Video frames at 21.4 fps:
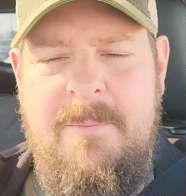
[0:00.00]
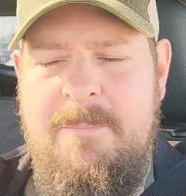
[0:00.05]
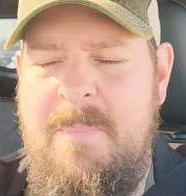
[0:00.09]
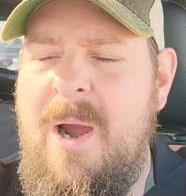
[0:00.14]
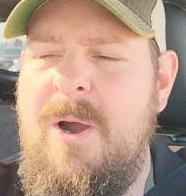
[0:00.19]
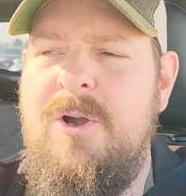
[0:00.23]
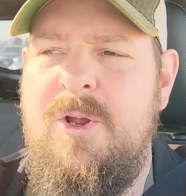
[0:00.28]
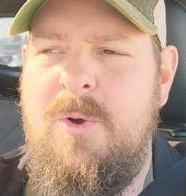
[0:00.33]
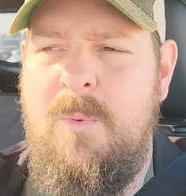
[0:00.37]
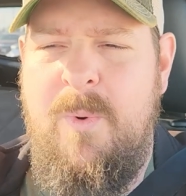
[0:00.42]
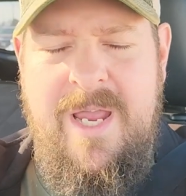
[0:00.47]

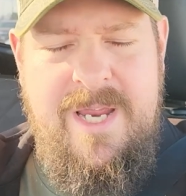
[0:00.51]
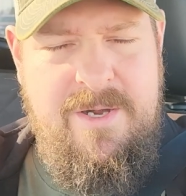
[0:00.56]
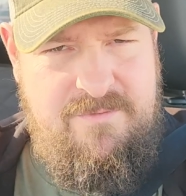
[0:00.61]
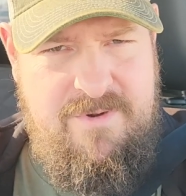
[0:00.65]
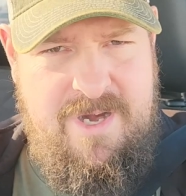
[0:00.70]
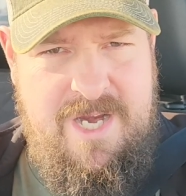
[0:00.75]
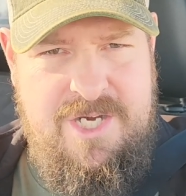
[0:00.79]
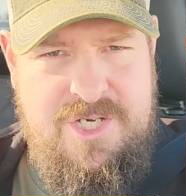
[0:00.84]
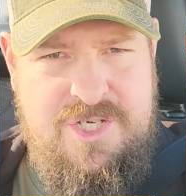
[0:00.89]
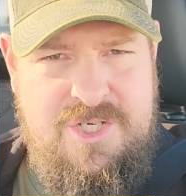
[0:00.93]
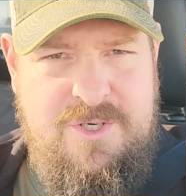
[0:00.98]
power to weight
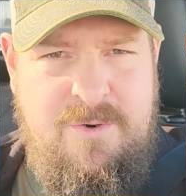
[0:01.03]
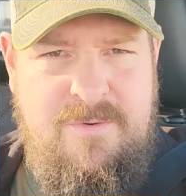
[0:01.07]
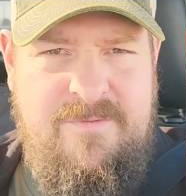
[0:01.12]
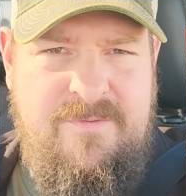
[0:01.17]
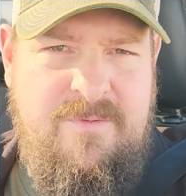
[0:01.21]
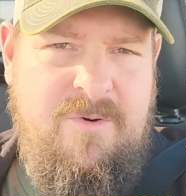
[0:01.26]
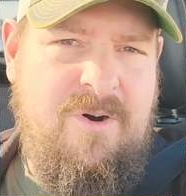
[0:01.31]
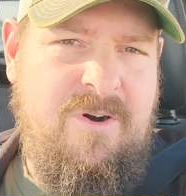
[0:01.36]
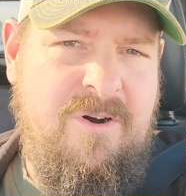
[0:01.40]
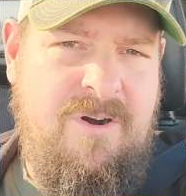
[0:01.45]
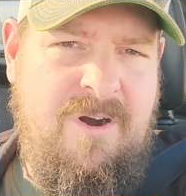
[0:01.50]
ratio
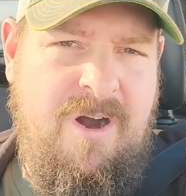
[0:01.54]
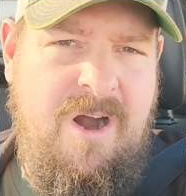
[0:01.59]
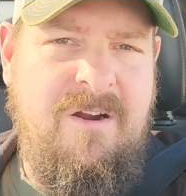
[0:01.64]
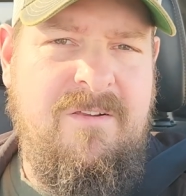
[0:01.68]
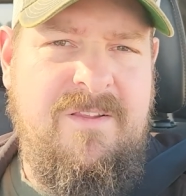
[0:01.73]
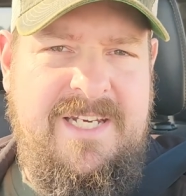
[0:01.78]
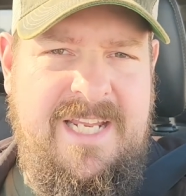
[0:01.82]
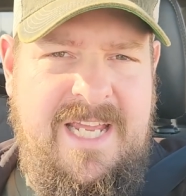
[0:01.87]
for Harley